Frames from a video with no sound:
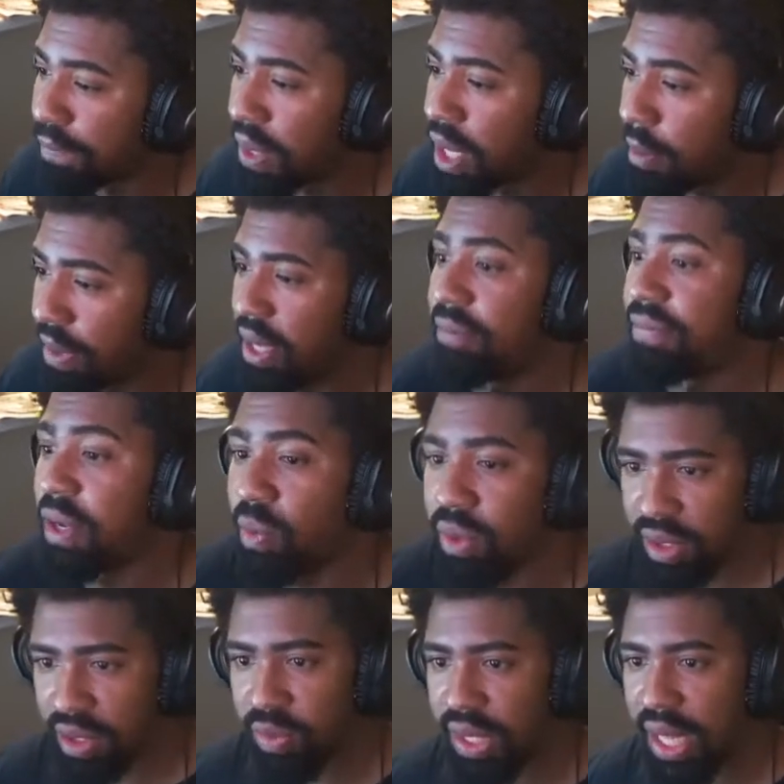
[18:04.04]
but if there was
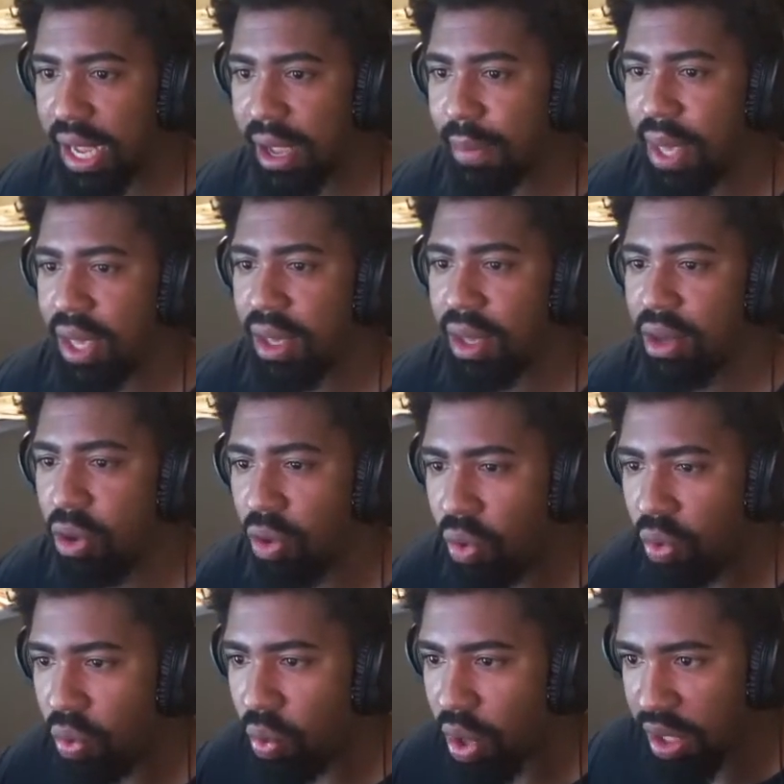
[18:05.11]
someone like me who
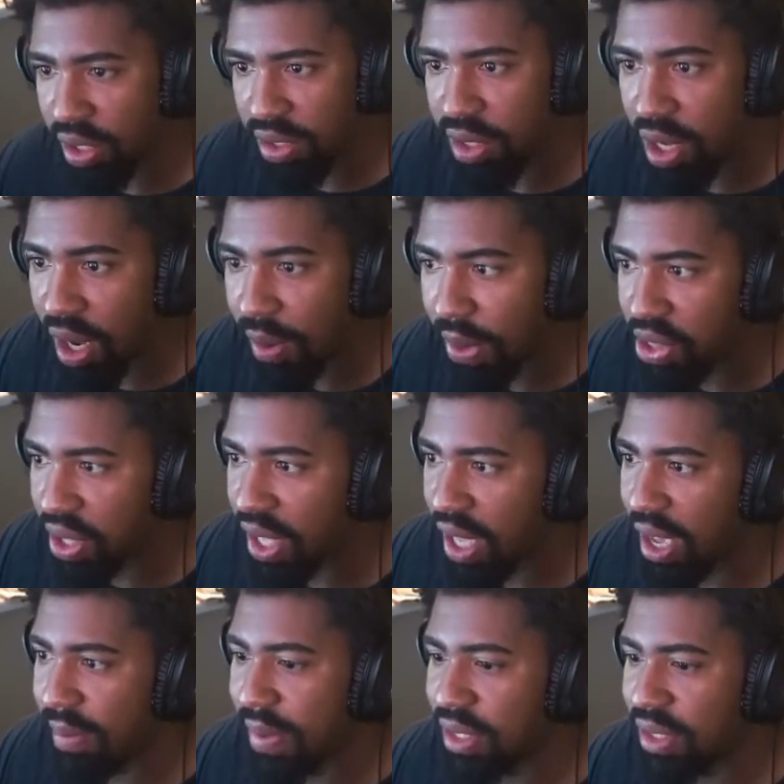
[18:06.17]
wanted to talk about the
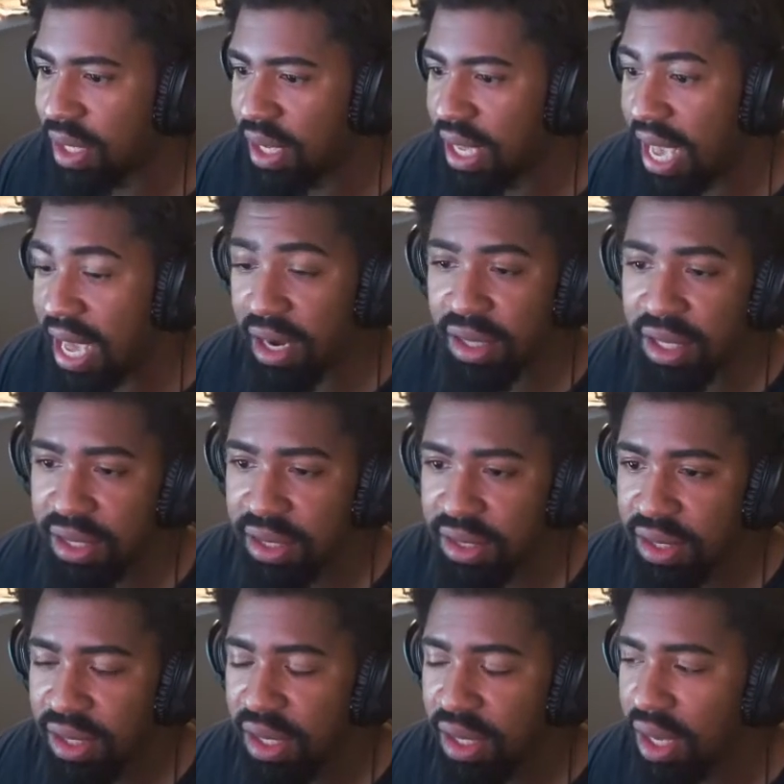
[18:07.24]
game as an analyst
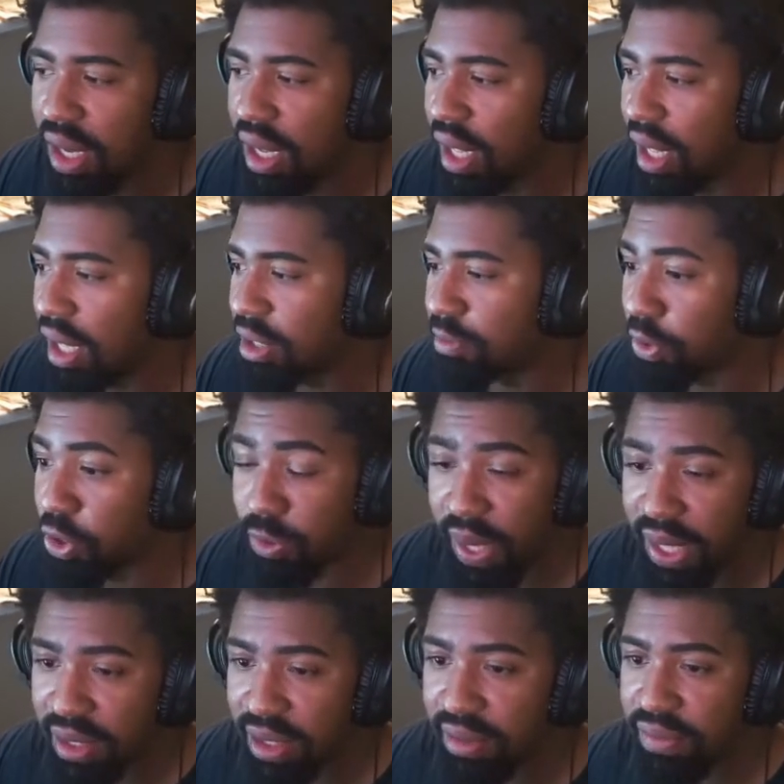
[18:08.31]

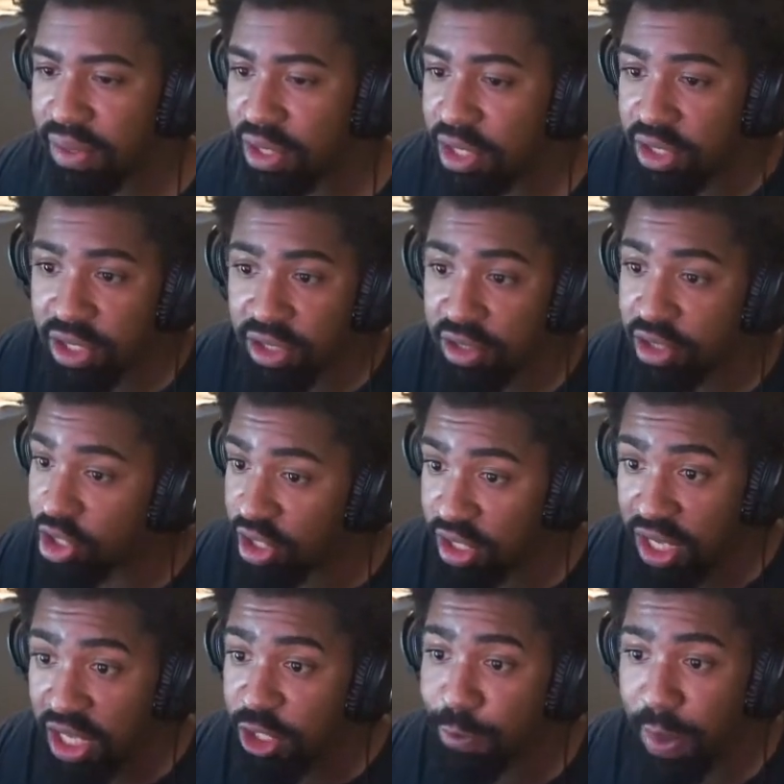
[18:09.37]
perspective, just to
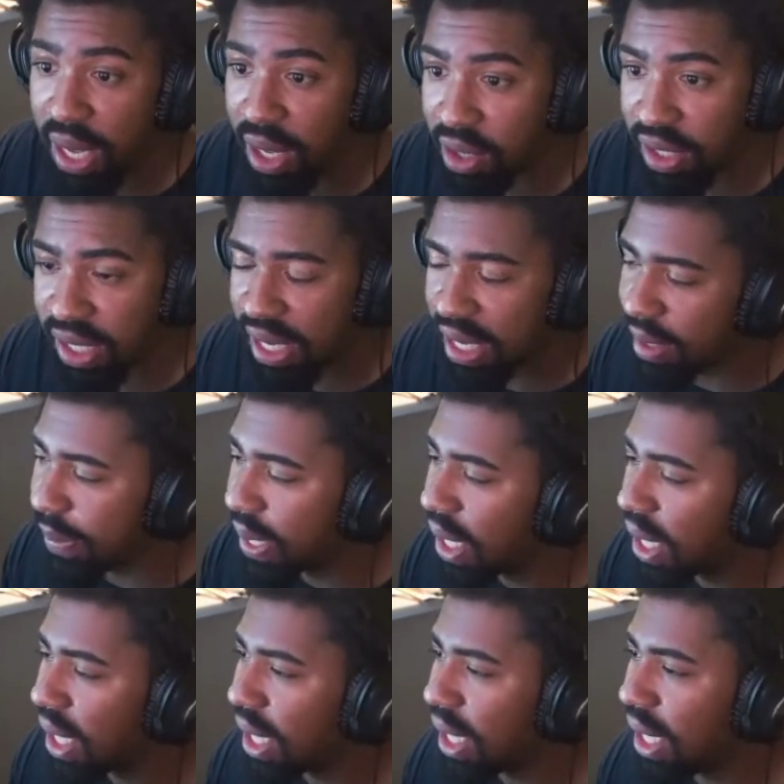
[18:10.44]
expand on the game,
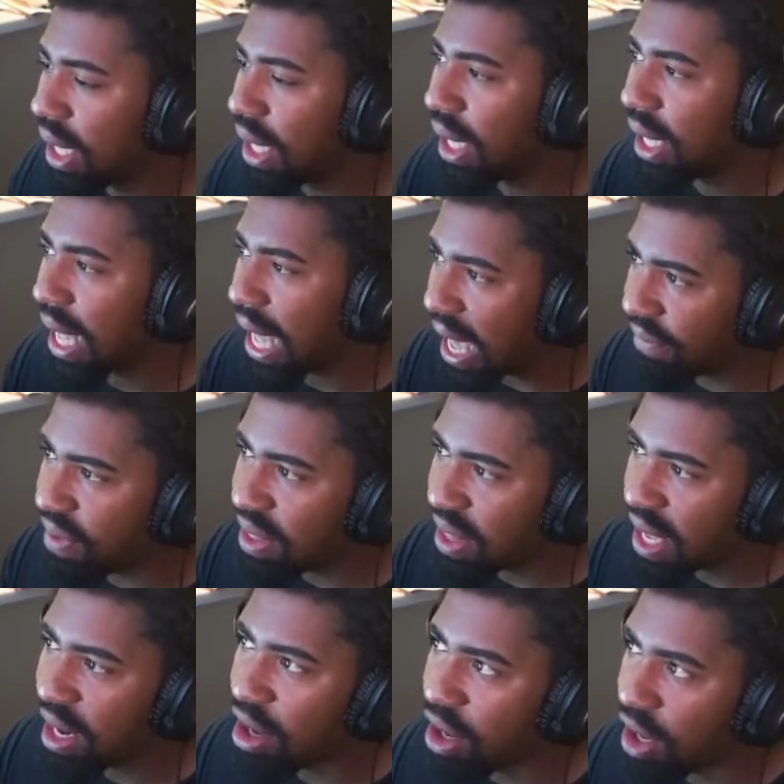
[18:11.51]
having
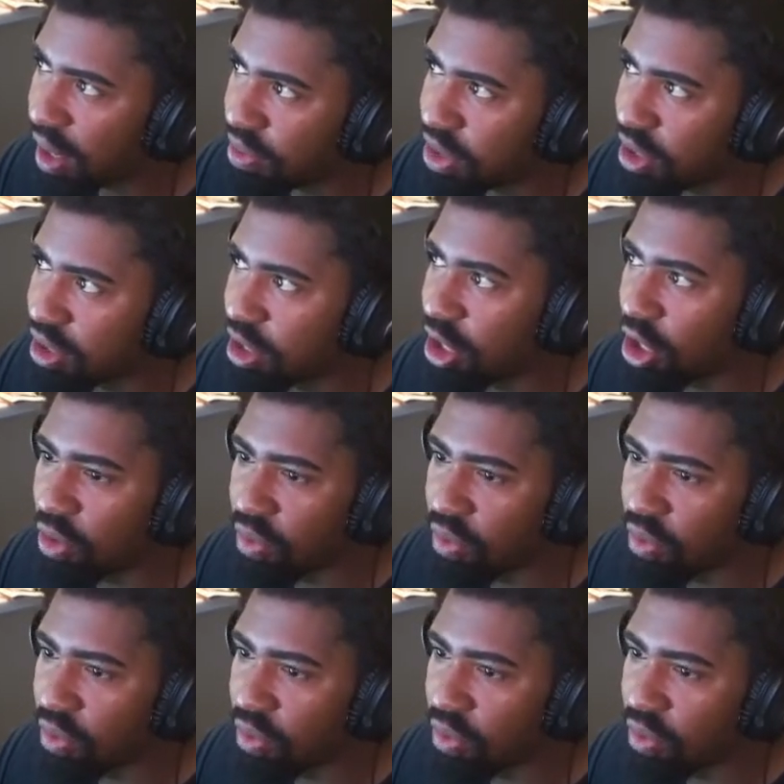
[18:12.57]
that option to go